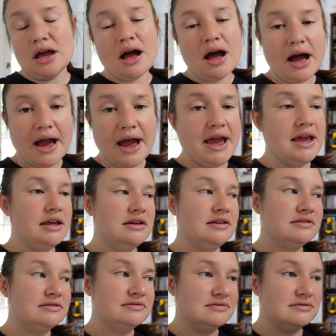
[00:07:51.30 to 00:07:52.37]
I
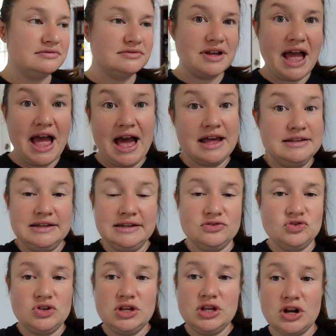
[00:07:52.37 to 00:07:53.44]
had to,
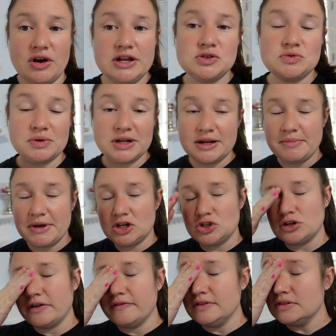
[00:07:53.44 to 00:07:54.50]
you know, I just wanted to make
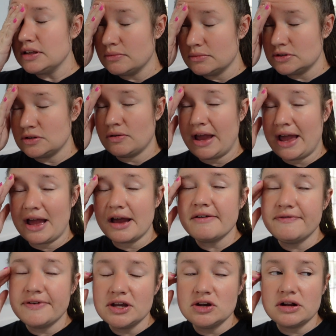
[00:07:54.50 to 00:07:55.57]
sure everything was okay. I
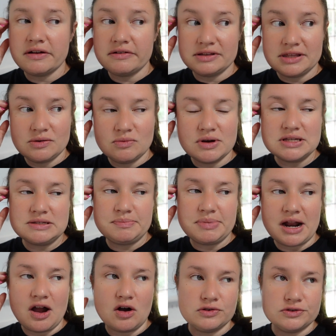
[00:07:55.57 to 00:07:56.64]
figured everything was, but
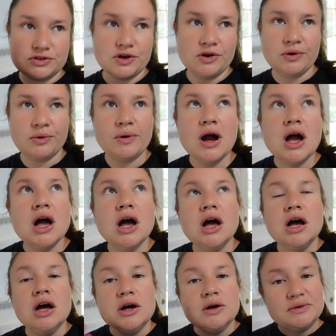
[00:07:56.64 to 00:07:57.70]
I also
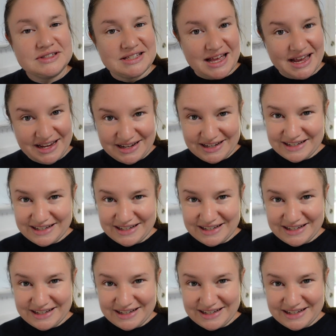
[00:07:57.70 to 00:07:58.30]
was like,